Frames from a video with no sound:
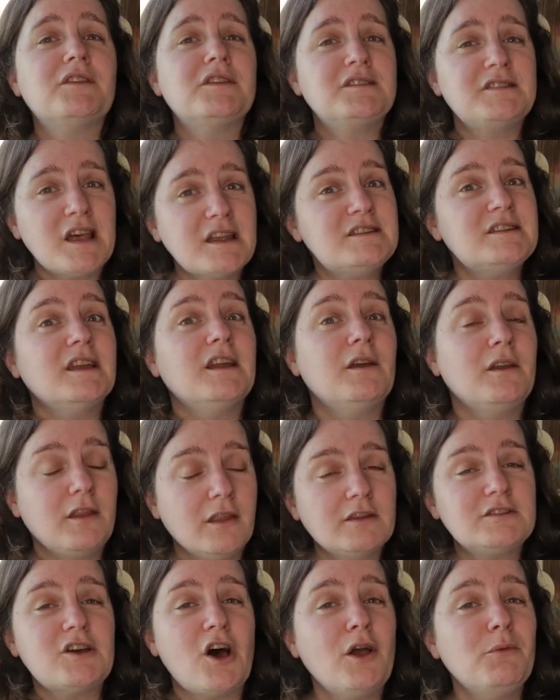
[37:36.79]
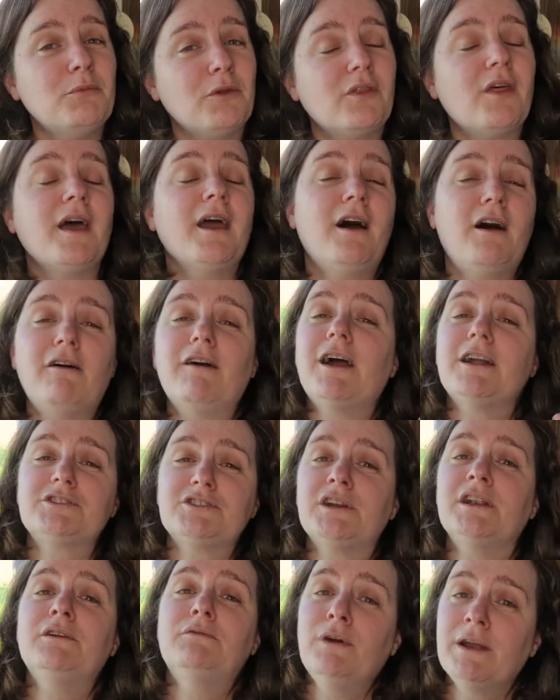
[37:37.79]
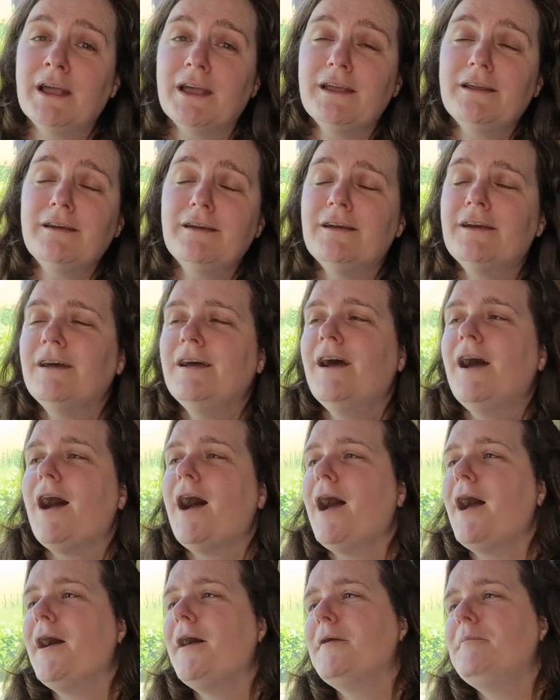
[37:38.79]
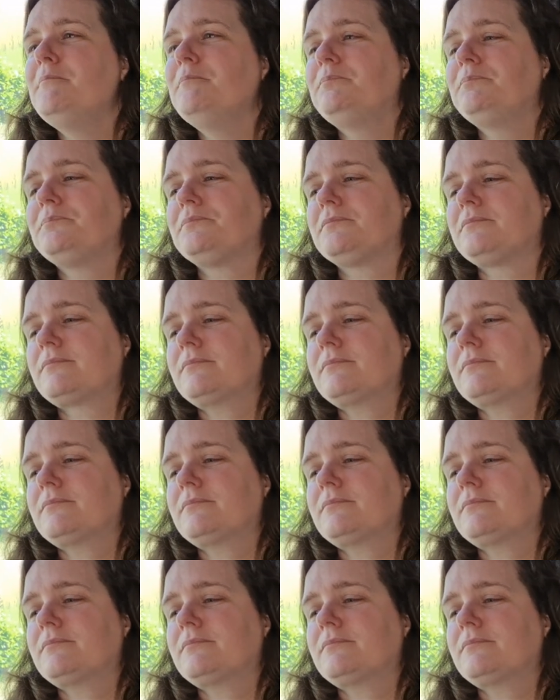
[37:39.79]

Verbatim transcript: the setting and the time that they are actually ringing um,